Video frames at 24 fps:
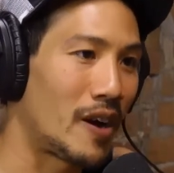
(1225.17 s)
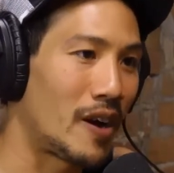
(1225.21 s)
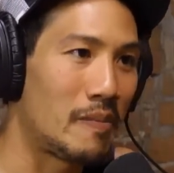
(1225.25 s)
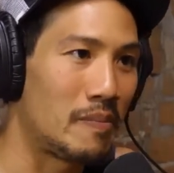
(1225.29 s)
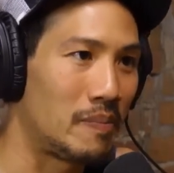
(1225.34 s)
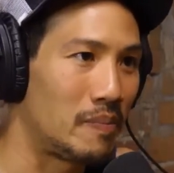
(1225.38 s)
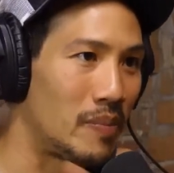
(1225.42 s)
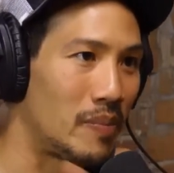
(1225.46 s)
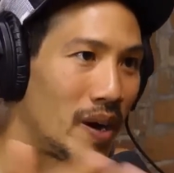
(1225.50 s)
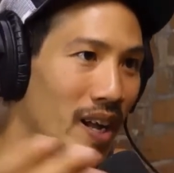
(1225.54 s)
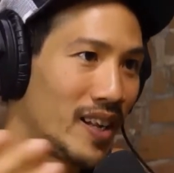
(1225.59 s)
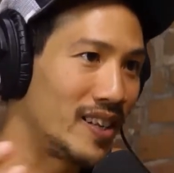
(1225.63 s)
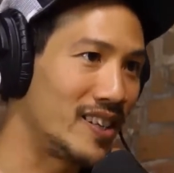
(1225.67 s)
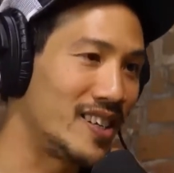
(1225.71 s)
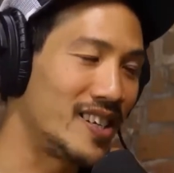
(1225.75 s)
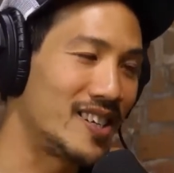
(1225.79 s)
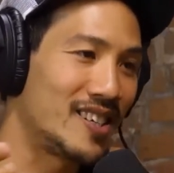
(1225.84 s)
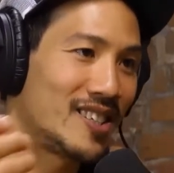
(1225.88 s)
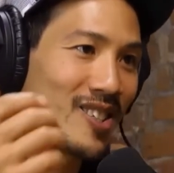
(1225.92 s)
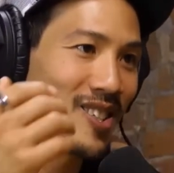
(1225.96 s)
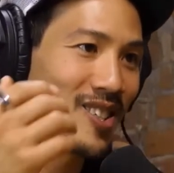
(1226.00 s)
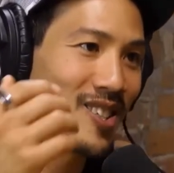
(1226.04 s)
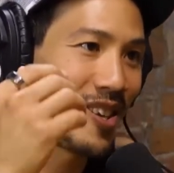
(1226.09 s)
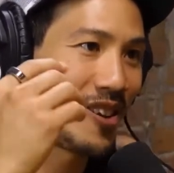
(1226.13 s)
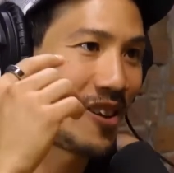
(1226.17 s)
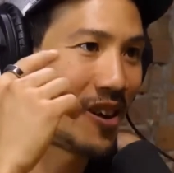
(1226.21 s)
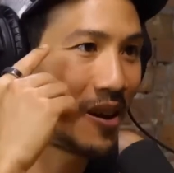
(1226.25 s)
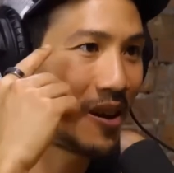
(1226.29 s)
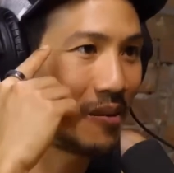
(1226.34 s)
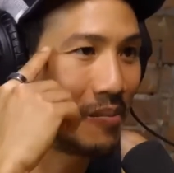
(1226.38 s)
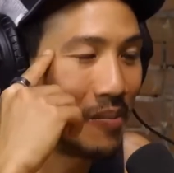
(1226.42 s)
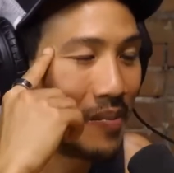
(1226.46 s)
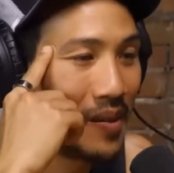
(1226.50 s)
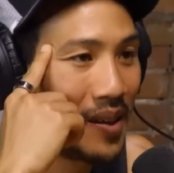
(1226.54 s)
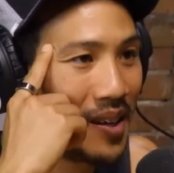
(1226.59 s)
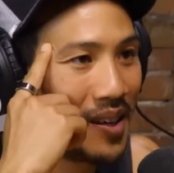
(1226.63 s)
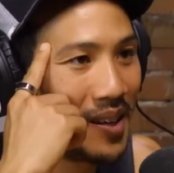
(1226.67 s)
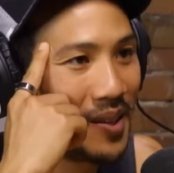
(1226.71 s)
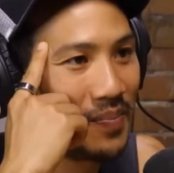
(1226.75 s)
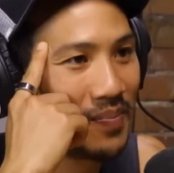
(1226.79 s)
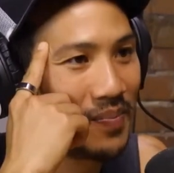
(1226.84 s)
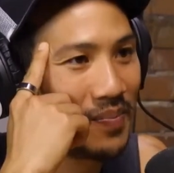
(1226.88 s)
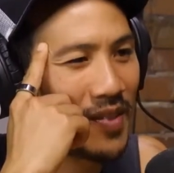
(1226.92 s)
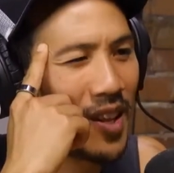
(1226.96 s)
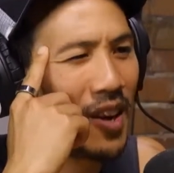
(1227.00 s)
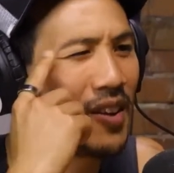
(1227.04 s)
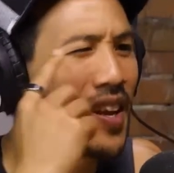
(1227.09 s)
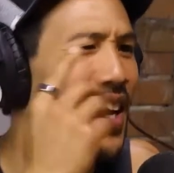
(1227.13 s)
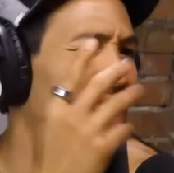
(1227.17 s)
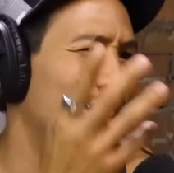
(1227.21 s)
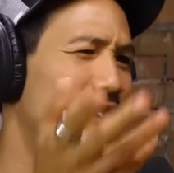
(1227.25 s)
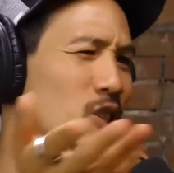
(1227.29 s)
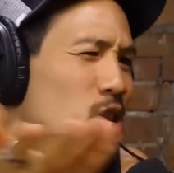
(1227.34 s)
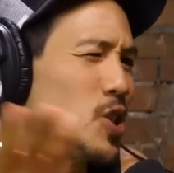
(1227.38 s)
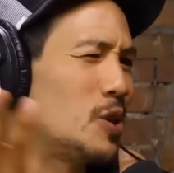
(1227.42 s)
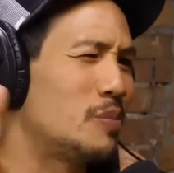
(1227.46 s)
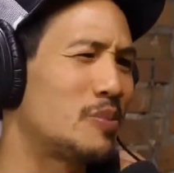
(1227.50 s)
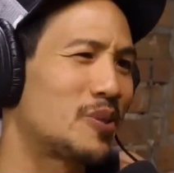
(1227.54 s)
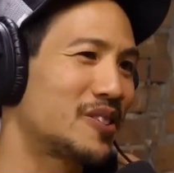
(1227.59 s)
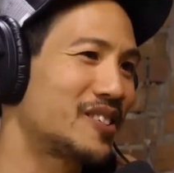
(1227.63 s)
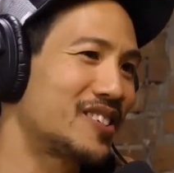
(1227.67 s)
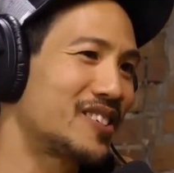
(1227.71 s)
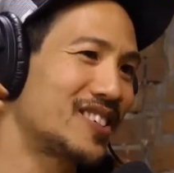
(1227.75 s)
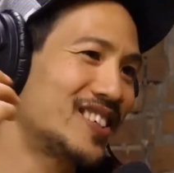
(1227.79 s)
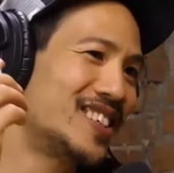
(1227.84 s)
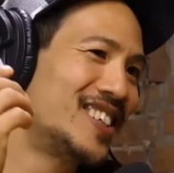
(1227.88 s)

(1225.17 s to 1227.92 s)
But it's Bali so much easier to do in Bali. But it's so much easier.